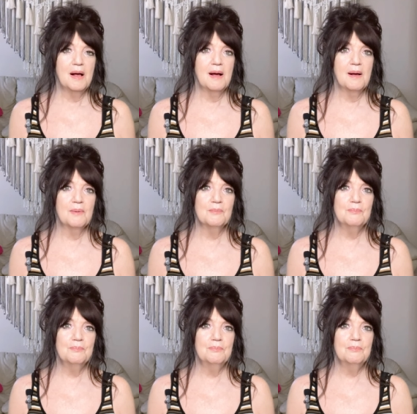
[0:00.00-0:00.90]

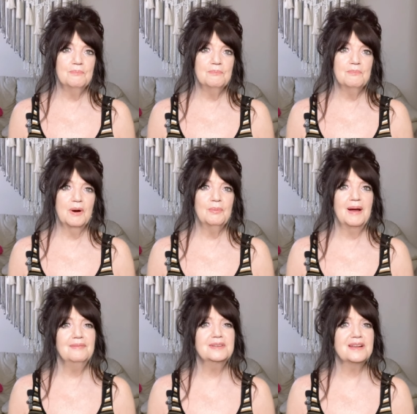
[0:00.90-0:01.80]
Um,
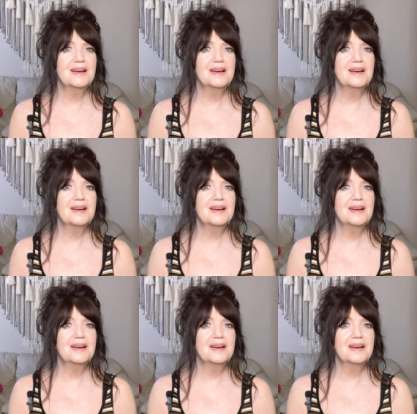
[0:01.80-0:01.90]
around the